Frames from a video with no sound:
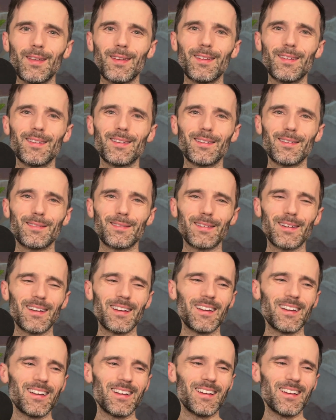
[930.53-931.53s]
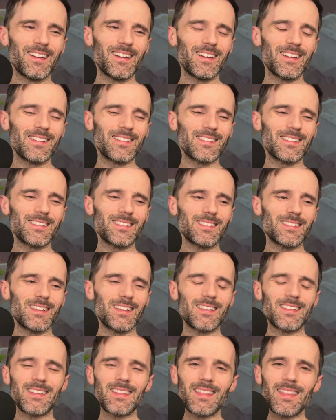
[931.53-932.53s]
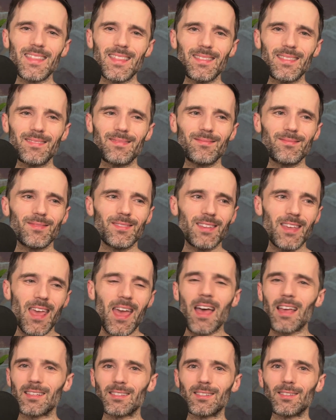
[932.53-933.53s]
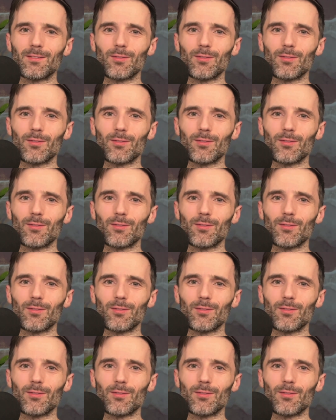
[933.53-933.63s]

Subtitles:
You know, it's yes,